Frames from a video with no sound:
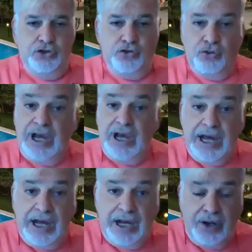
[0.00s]
So
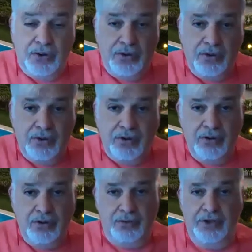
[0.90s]
now
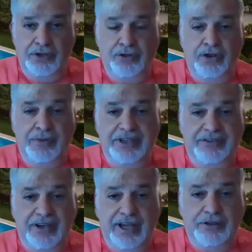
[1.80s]
we're talking about
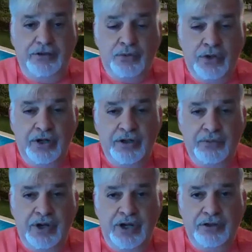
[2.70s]
intellectual work.
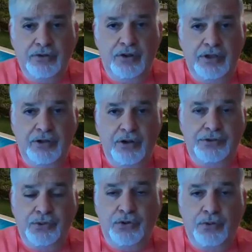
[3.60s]
We're not going
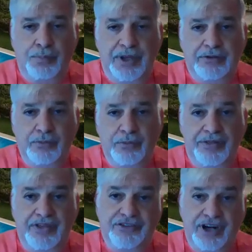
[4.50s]
only to compete
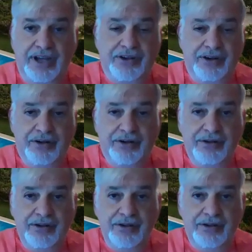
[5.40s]
with each other.
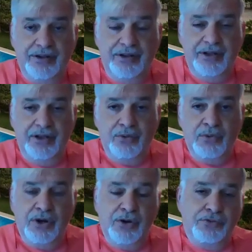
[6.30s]

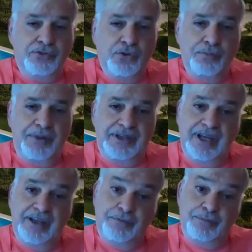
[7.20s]
We're going to compete
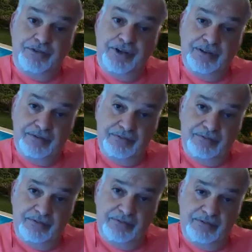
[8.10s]
against machine
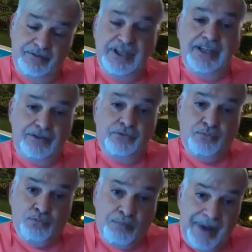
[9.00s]
that
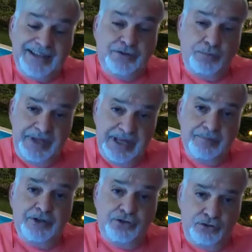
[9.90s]
might be
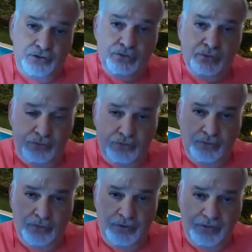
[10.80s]
able
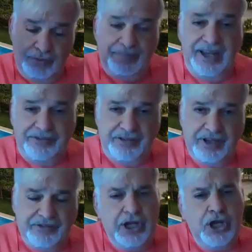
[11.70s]
to replace
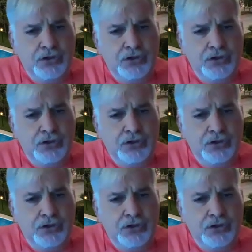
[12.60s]
us.